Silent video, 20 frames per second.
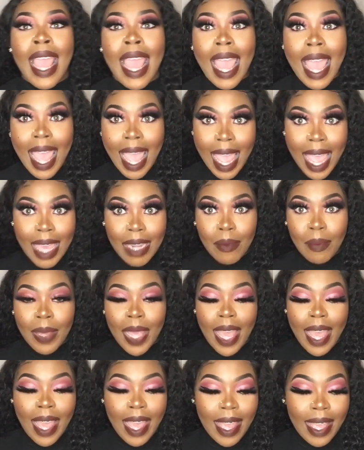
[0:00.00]

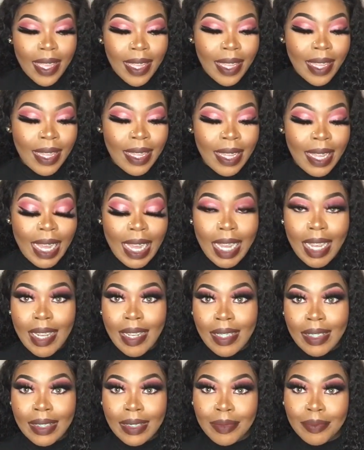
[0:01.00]
handbag,
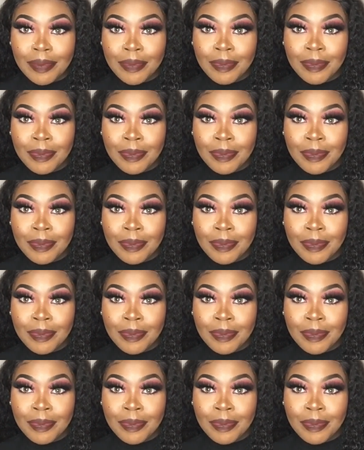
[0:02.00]
um,